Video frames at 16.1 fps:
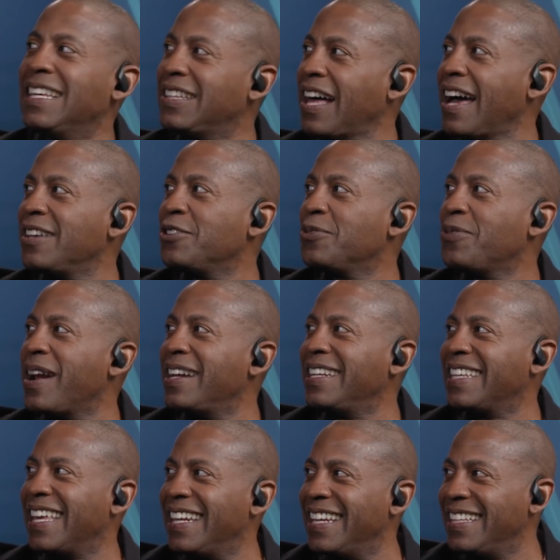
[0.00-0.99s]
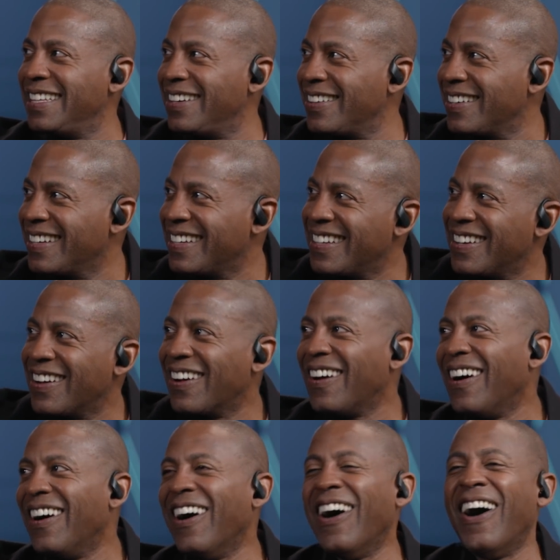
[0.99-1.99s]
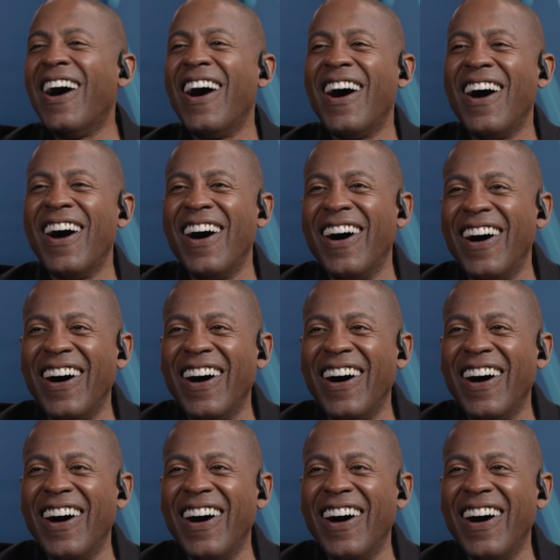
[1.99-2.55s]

Eli, you ready to get I'm in there? So ready to get oh. in there.